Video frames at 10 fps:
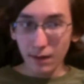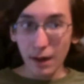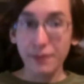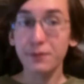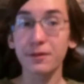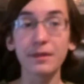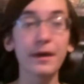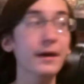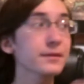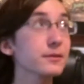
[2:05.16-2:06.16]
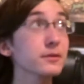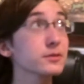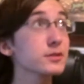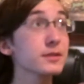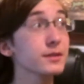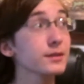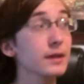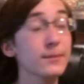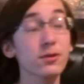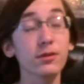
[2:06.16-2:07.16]
Other than that, there are just a
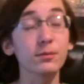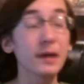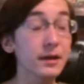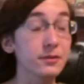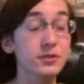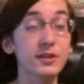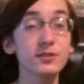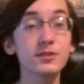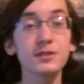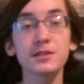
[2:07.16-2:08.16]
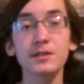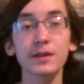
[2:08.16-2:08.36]
couple other minor changes.